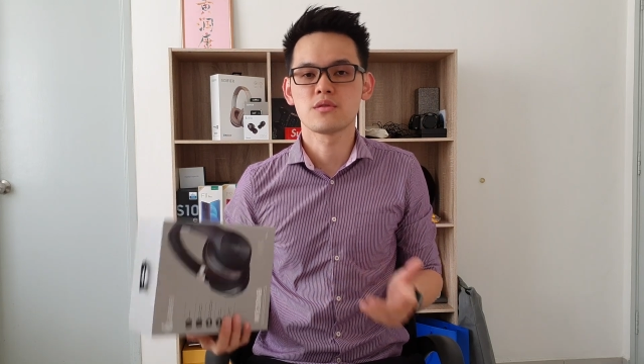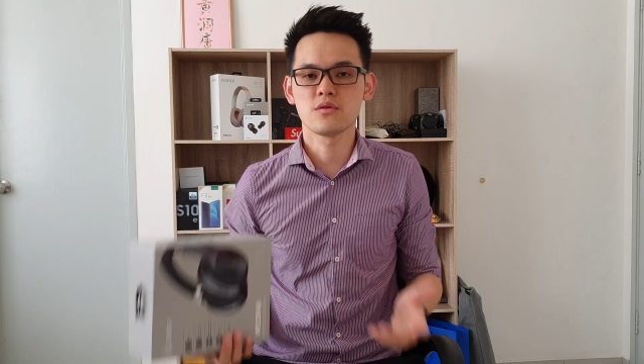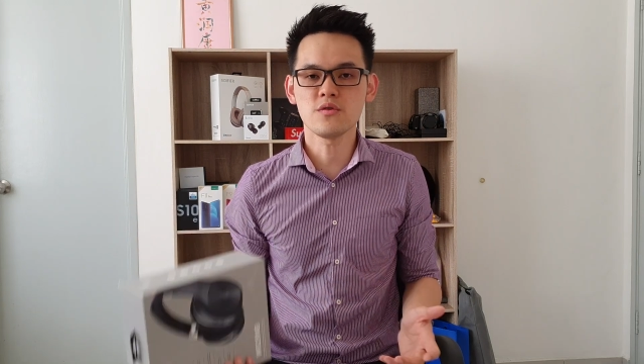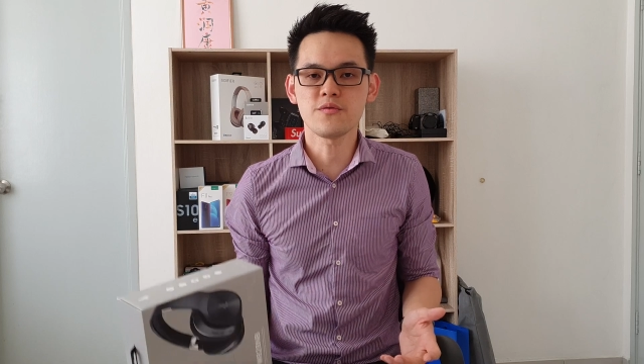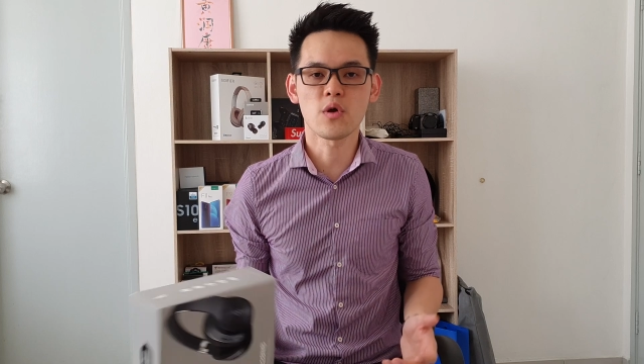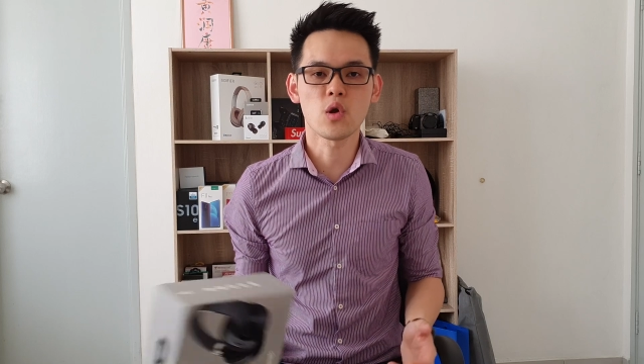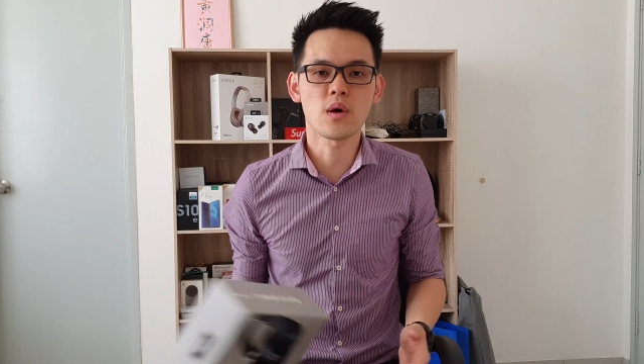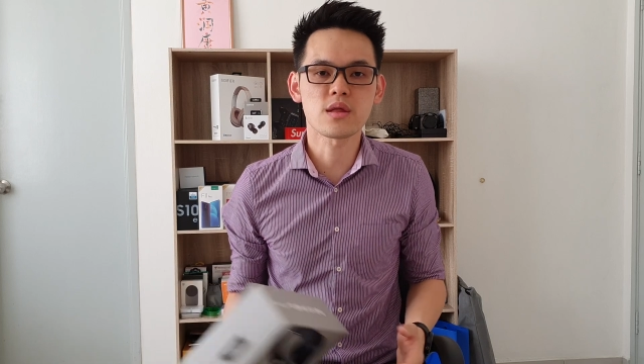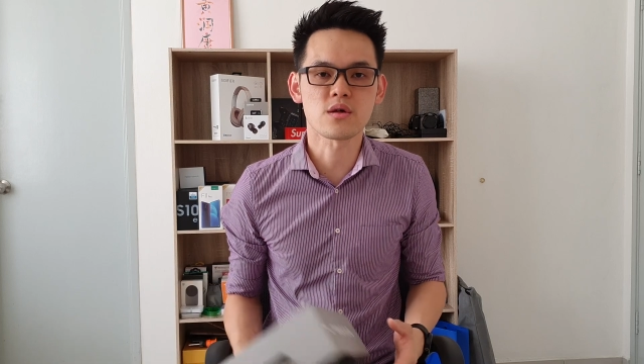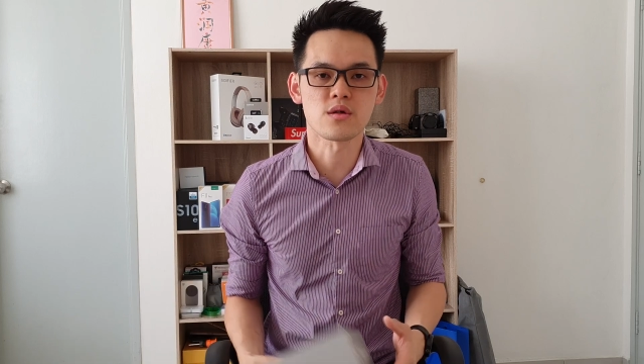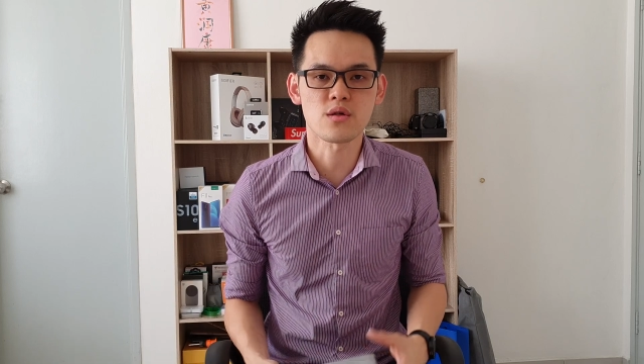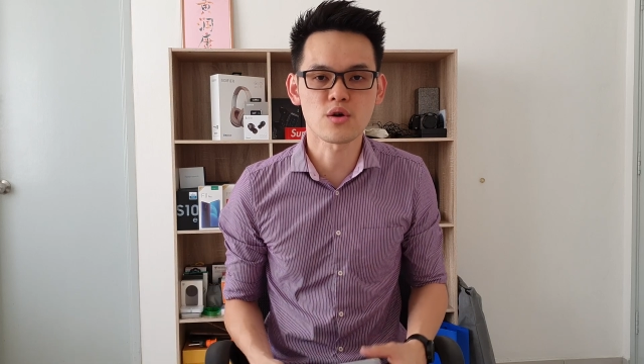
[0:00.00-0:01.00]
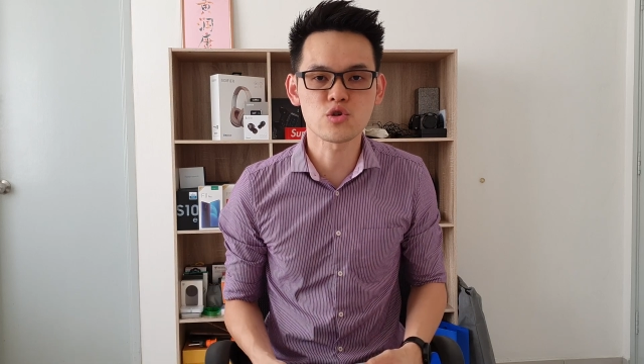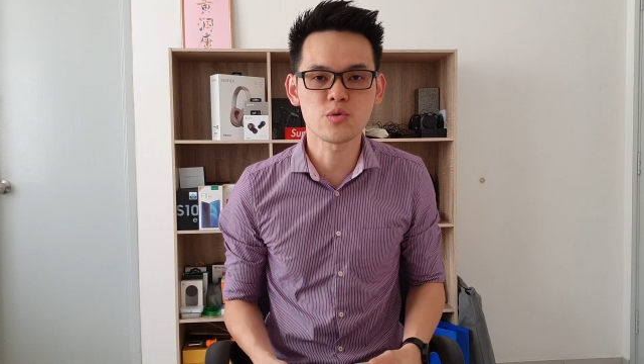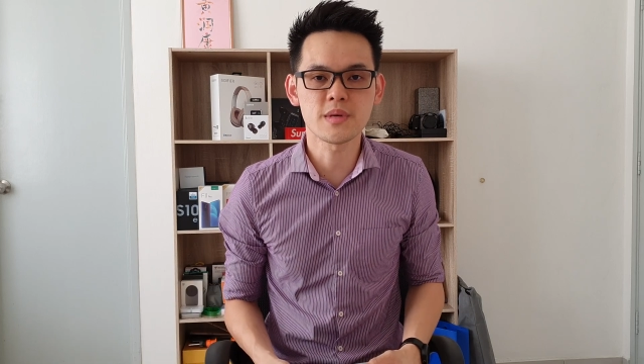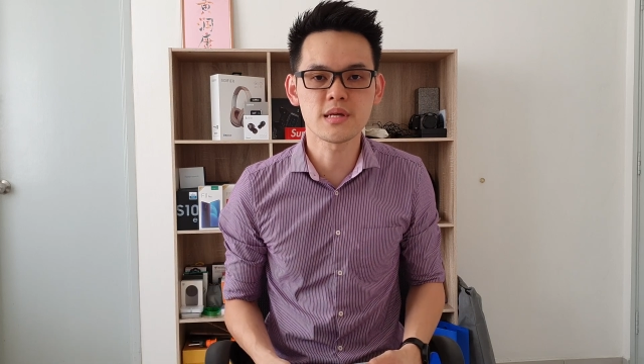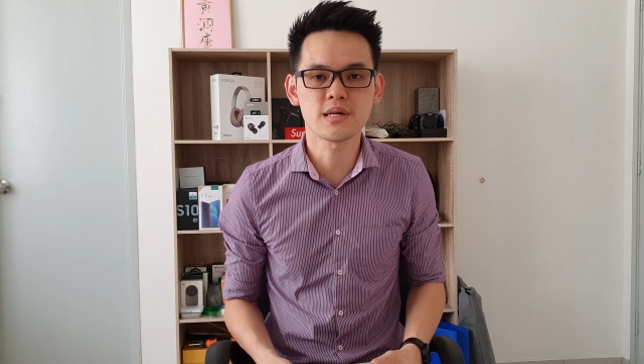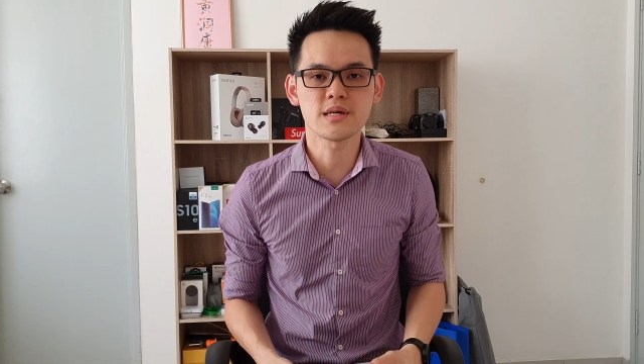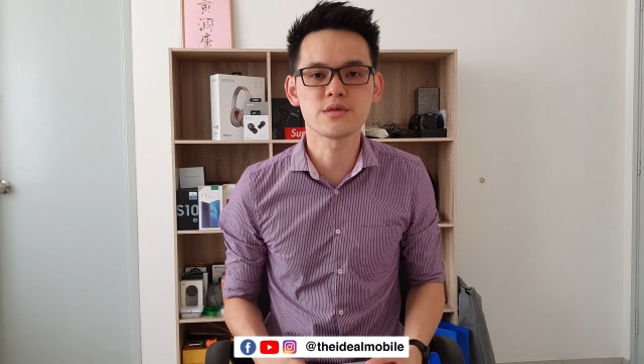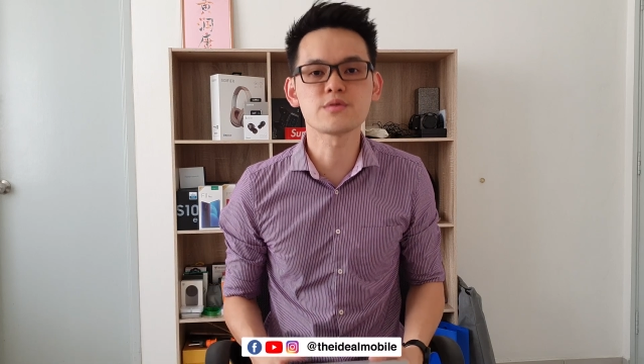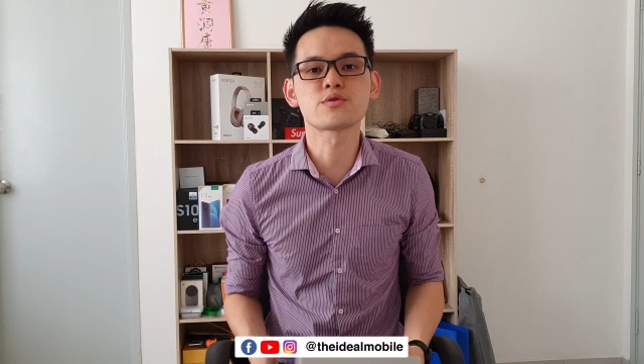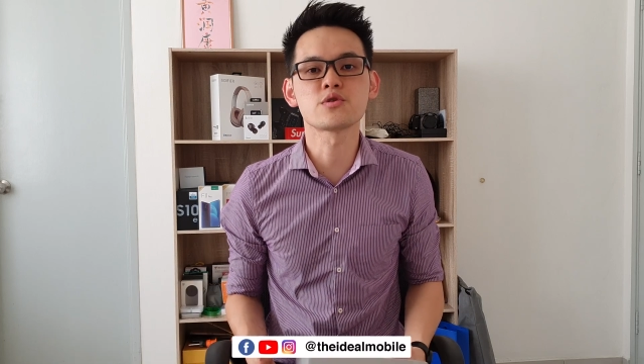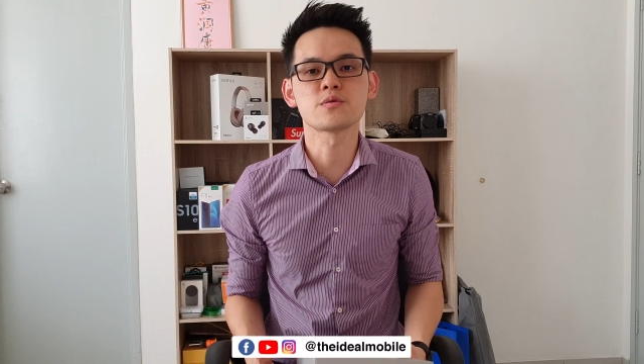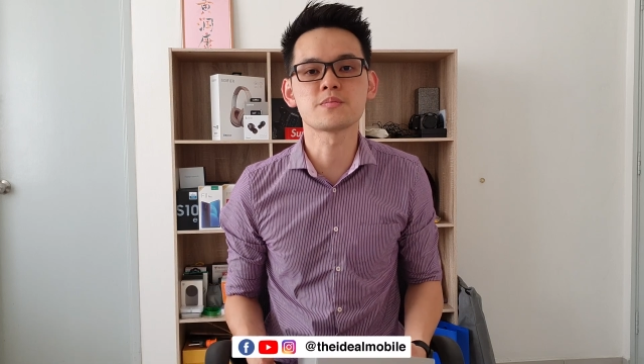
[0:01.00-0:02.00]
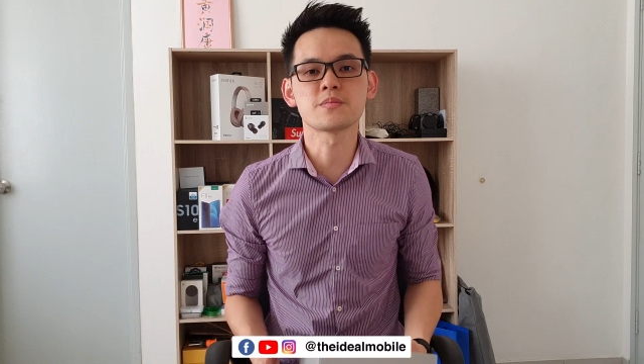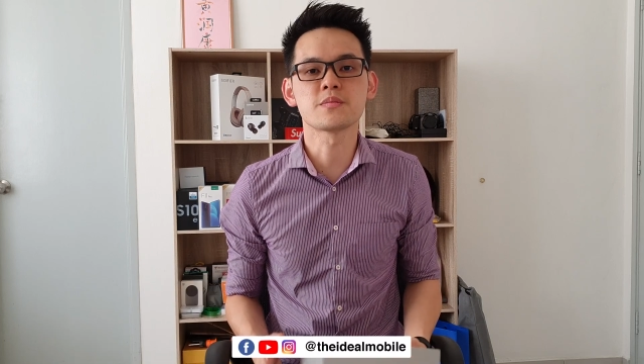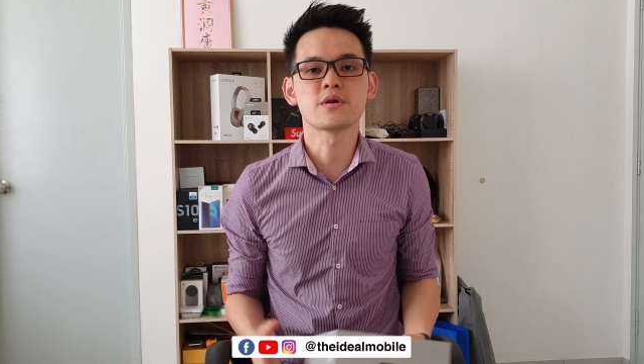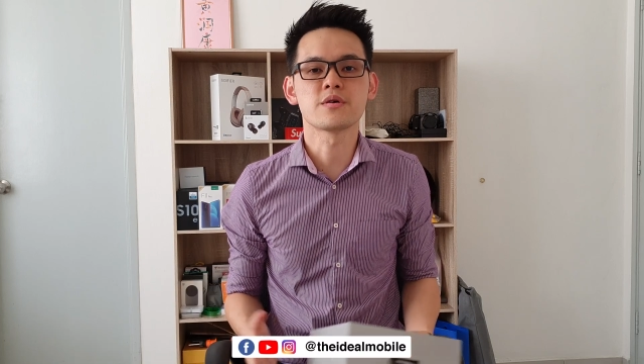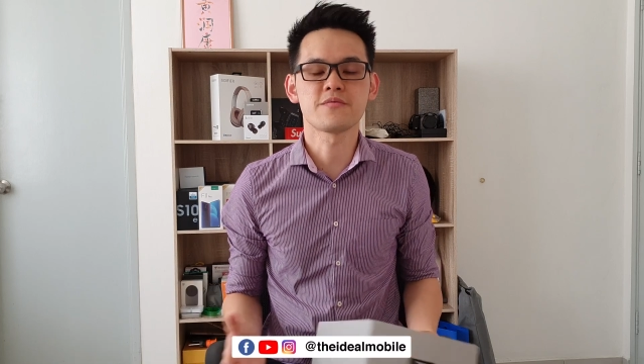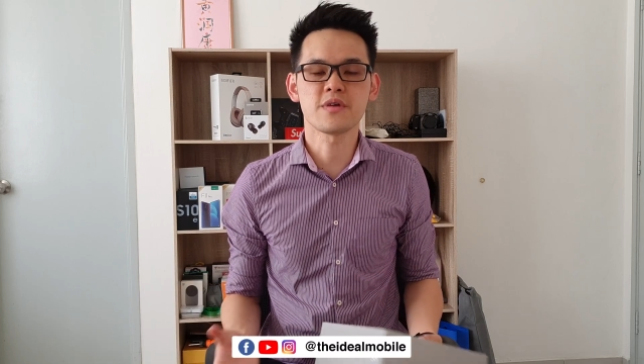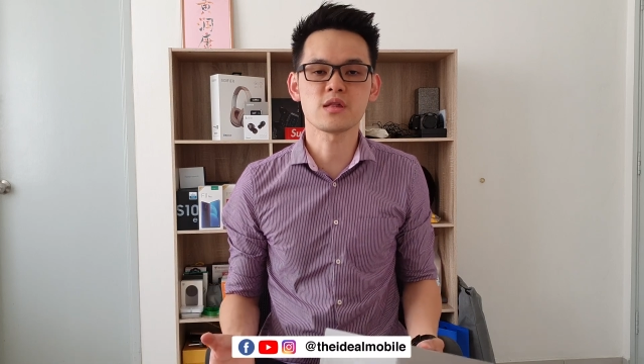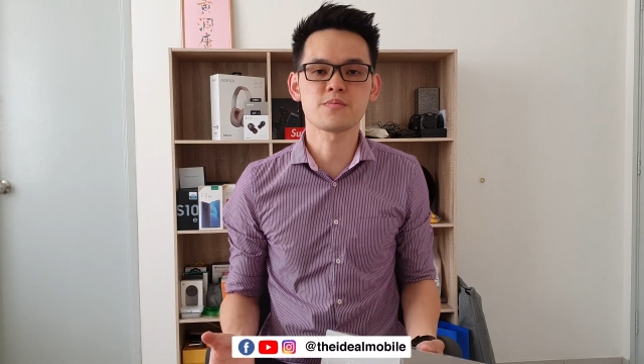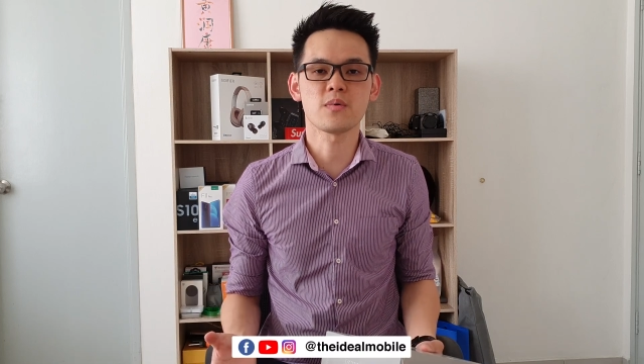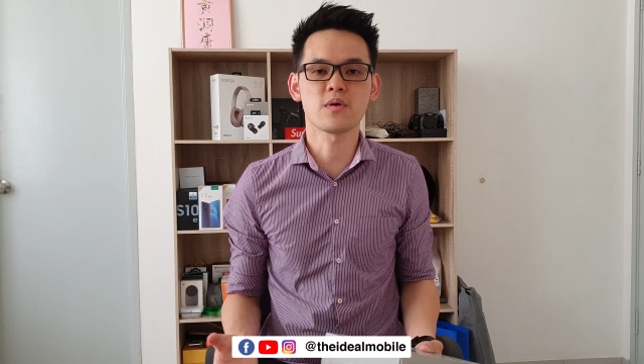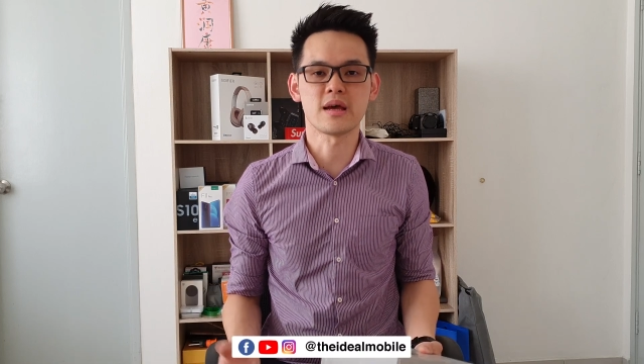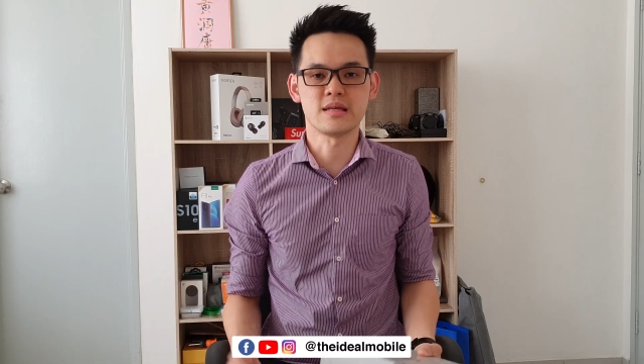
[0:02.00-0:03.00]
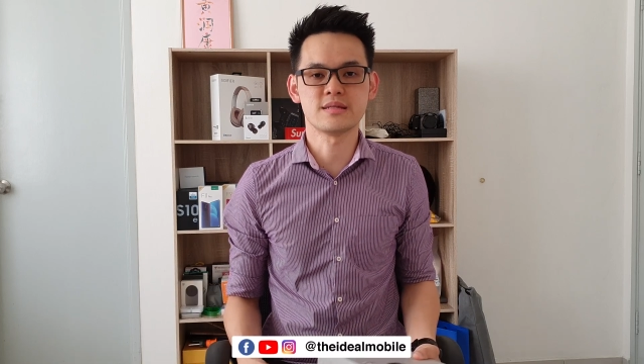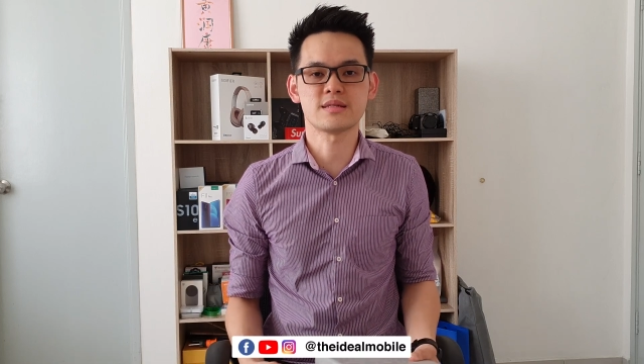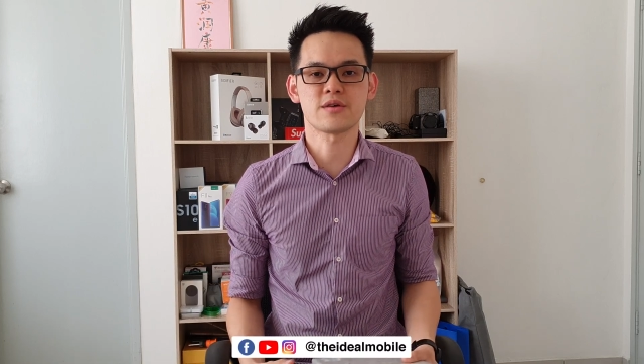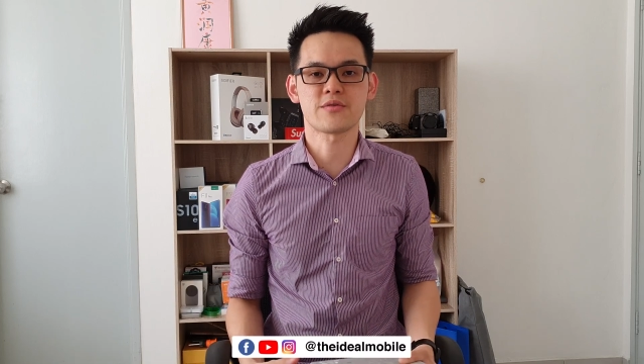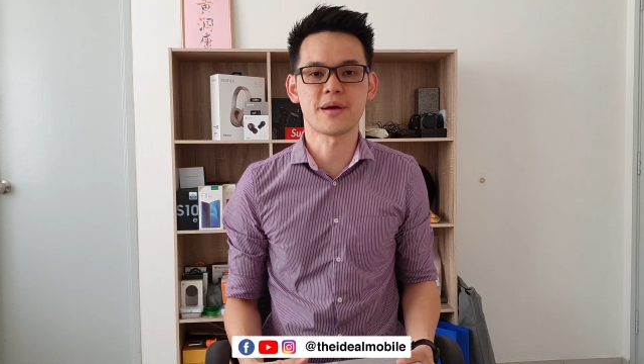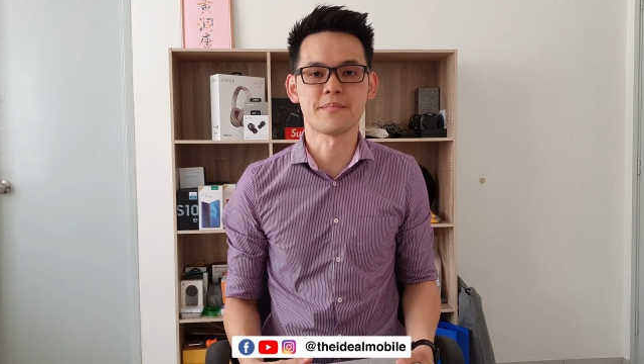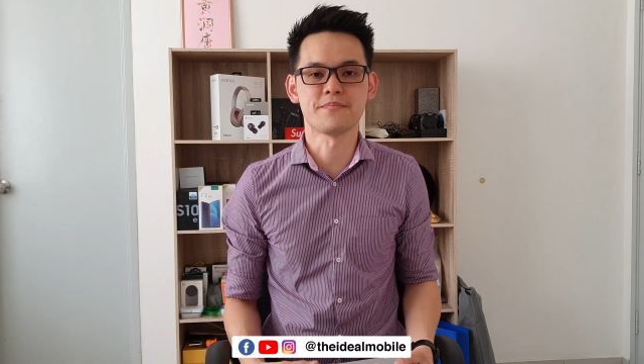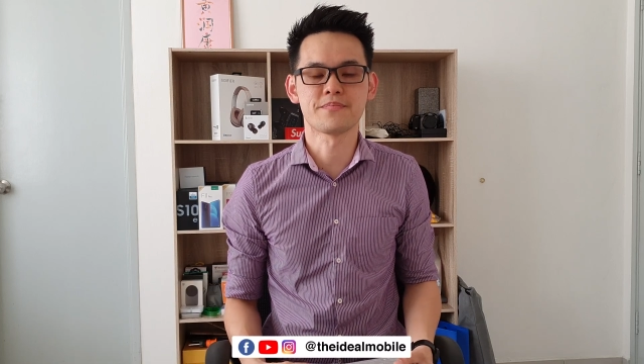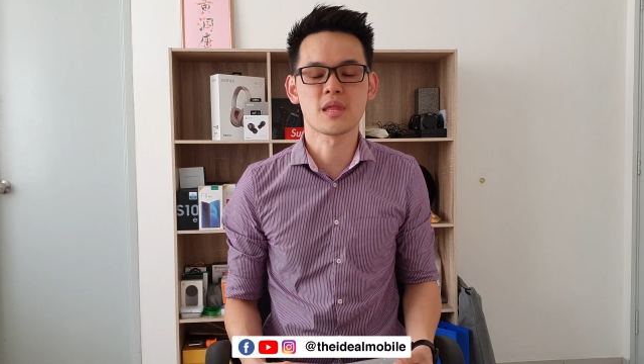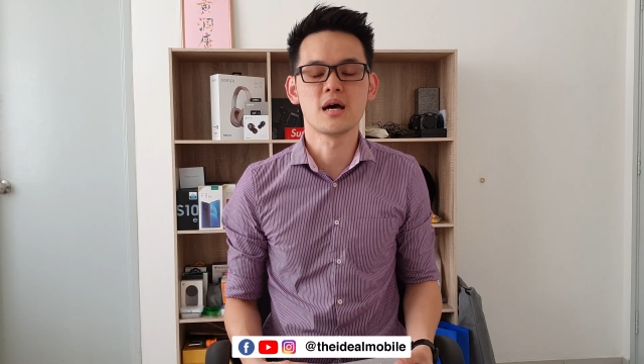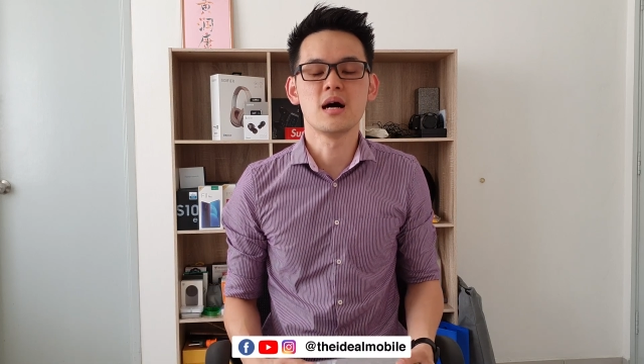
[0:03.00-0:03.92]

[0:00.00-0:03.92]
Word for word: Do follow us on social media, YouTube, Facebook and Instagram.